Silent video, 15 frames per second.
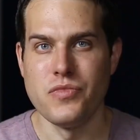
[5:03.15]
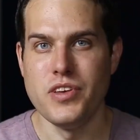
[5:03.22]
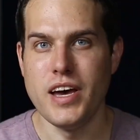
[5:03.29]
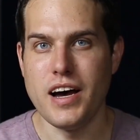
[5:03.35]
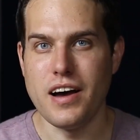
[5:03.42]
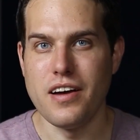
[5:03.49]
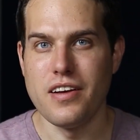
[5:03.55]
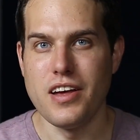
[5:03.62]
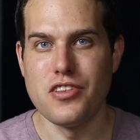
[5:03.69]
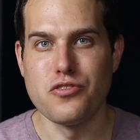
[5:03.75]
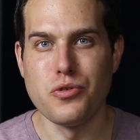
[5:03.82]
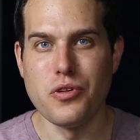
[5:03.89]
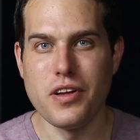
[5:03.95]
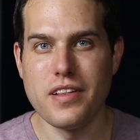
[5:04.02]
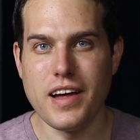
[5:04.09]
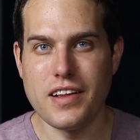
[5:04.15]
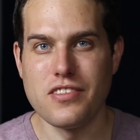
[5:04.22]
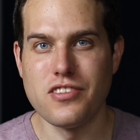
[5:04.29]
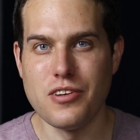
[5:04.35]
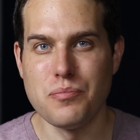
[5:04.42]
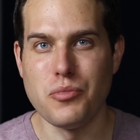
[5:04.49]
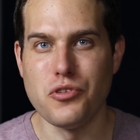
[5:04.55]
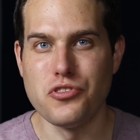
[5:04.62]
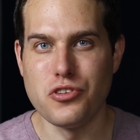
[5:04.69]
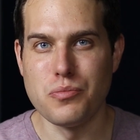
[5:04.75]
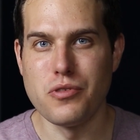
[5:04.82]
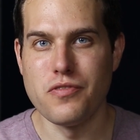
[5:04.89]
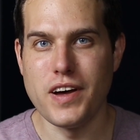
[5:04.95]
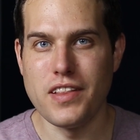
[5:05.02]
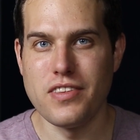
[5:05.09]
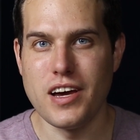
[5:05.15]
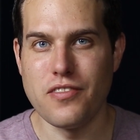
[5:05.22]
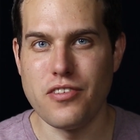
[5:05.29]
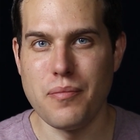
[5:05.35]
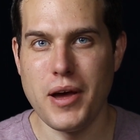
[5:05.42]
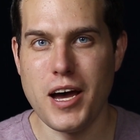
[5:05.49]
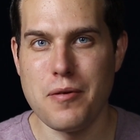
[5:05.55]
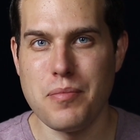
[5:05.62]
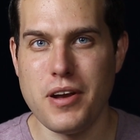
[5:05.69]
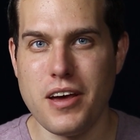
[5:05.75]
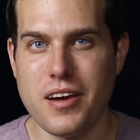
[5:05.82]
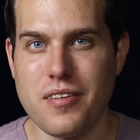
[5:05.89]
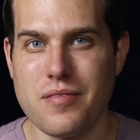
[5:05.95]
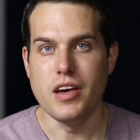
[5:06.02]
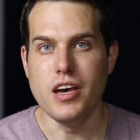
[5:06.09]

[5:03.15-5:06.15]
Yeah, it's really that simple to prevent that from happening.